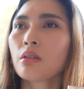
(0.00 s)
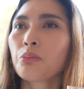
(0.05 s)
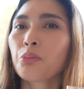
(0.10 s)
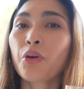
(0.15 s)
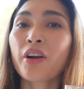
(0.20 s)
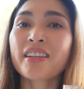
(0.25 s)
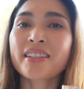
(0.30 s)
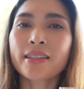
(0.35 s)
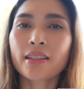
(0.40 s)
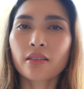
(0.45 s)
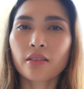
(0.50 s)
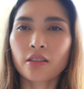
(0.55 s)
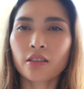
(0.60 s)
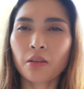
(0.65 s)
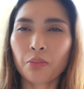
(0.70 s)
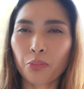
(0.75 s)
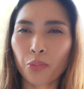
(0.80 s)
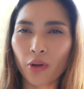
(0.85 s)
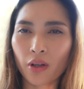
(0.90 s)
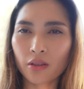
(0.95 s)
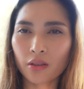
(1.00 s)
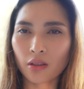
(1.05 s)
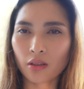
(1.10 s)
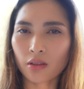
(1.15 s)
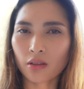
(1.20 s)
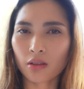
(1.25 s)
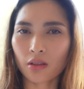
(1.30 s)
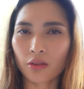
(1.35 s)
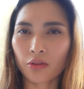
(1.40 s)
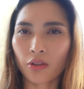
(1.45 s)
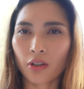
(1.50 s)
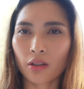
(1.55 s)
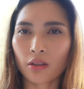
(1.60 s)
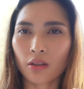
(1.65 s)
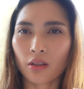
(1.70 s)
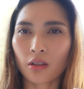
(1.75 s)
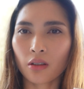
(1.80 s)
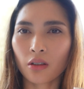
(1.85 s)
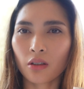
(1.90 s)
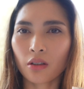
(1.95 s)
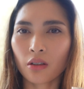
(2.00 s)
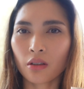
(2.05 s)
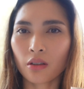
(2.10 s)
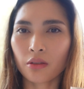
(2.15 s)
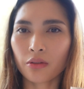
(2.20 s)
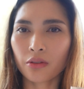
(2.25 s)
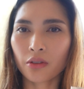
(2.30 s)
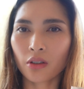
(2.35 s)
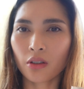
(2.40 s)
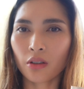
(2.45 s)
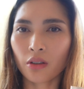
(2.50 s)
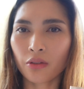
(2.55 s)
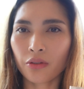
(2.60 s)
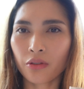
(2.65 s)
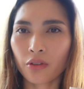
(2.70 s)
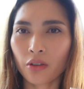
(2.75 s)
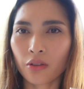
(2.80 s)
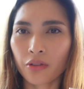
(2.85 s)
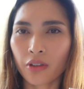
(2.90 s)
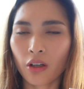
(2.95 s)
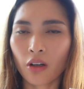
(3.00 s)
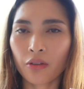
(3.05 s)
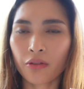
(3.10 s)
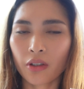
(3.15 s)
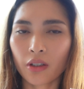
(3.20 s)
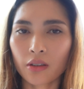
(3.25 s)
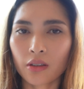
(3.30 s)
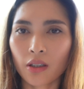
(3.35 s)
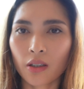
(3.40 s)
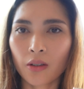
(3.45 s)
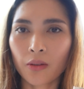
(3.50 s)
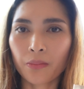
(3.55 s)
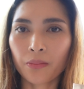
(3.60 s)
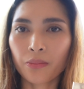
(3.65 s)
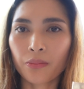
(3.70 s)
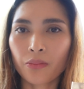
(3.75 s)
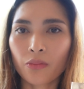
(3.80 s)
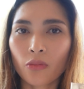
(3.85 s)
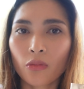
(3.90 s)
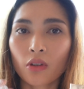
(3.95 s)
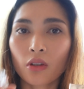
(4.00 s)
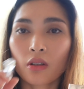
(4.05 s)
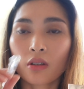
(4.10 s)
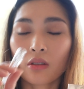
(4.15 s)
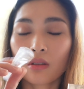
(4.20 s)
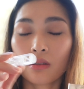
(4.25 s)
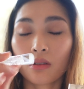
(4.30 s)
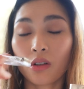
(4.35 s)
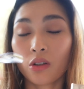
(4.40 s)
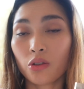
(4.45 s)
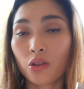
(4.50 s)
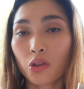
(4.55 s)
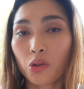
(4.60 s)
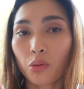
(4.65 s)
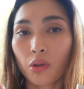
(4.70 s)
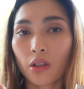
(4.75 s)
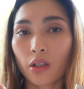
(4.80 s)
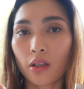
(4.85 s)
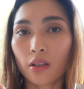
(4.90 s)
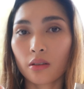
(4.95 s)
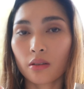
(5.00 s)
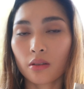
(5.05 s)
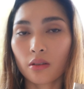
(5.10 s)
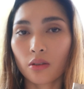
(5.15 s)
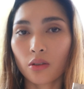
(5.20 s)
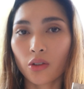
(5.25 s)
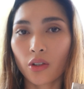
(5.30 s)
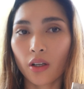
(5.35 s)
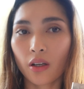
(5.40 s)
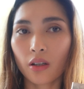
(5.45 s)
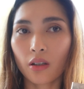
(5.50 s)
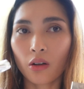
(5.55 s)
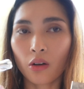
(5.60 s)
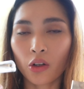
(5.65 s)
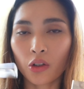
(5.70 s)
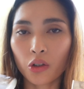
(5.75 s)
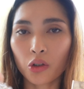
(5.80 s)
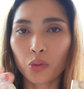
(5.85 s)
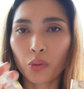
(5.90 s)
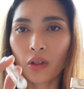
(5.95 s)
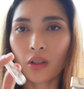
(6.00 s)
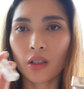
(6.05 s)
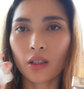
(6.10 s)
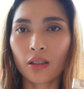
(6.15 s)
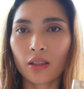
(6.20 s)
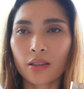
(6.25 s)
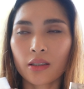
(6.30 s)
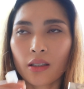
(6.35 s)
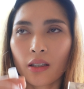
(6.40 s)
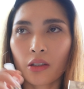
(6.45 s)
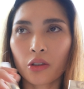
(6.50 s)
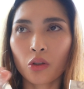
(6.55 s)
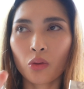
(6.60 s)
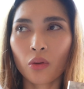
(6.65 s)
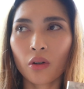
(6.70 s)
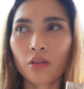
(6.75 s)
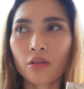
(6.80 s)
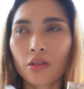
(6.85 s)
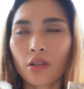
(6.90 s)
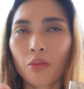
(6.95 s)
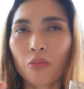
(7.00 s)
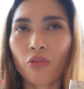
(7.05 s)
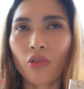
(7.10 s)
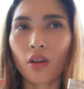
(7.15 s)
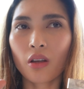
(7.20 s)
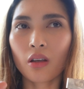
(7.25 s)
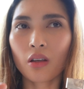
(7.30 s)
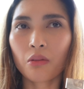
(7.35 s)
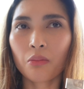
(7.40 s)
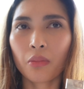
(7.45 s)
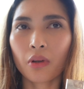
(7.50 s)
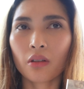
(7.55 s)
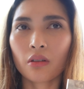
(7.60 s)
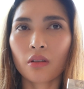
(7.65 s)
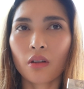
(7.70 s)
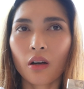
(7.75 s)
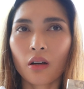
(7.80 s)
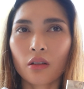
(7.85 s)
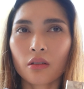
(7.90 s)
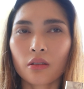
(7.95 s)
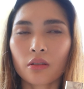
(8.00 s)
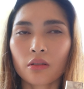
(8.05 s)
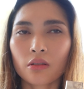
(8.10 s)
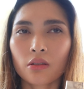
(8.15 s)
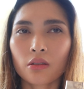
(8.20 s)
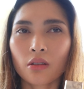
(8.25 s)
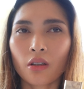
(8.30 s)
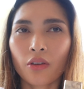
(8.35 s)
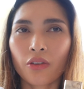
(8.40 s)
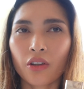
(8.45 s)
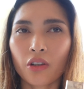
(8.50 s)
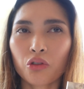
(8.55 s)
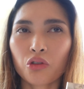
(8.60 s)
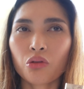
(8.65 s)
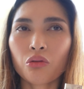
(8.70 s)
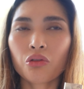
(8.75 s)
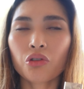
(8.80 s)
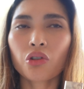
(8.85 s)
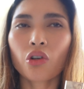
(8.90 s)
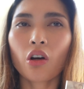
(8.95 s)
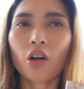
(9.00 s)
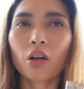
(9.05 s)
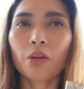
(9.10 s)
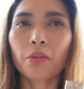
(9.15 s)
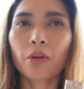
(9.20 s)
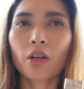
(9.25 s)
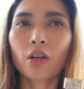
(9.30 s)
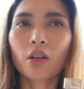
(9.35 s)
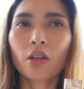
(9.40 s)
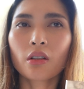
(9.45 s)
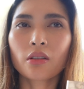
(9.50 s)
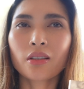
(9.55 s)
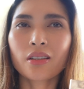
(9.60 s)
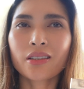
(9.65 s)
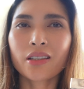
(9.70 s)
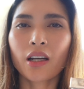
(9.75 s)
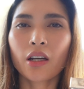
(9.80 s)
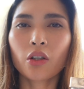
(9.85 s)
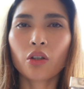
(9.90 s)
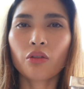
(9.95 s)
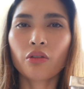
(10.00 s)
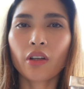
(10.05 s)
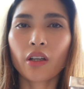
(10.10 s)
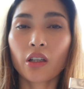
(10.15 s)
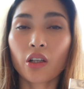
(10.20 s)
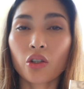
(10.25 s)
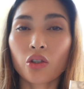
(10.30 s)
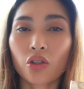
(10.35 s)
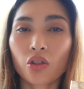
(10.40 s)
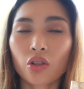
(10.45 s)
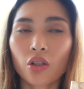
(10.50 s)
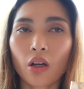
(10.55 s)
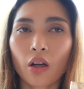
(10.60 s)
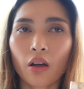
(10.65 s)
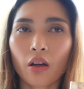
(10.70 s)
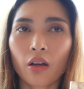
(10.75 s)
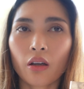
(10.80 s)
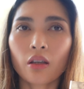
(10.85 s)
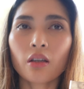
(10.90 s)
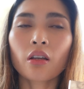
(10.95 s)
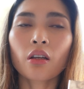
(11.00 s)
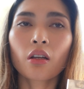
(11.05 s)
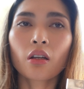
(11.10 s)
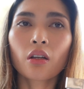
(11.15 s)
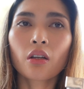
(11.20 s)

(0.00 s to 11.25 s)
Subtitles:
presence, the presence of it, of the toilet. Okay, eau de toilette is like you want something, but nothing too sharp. It's kind of like a shy,